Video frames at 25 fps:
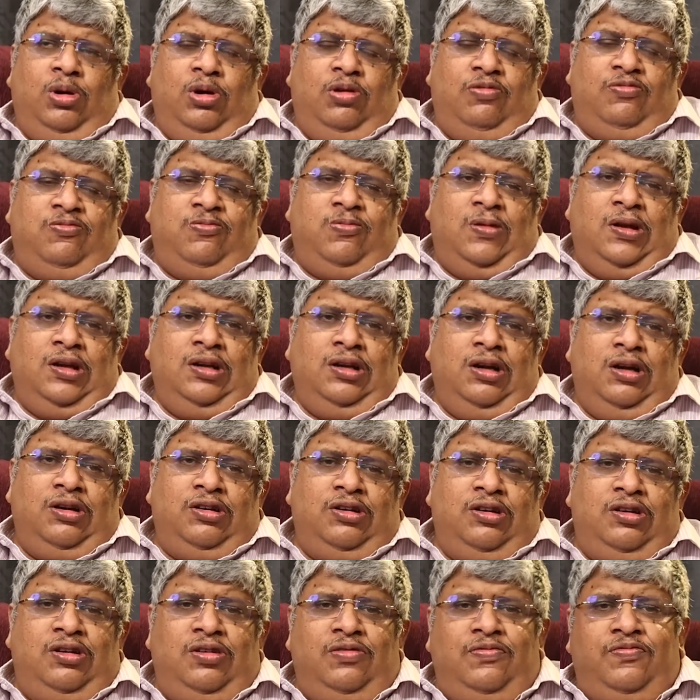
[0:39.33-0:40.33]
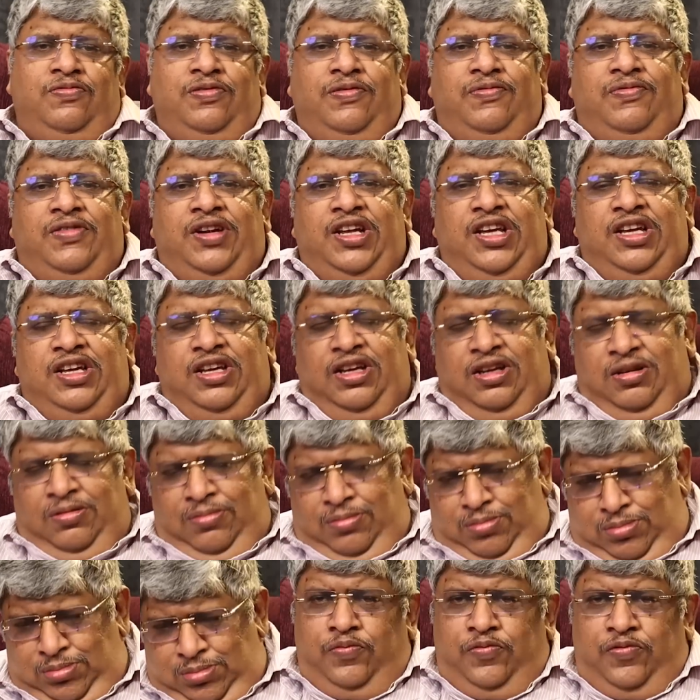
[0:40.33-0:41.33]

of 150 yen.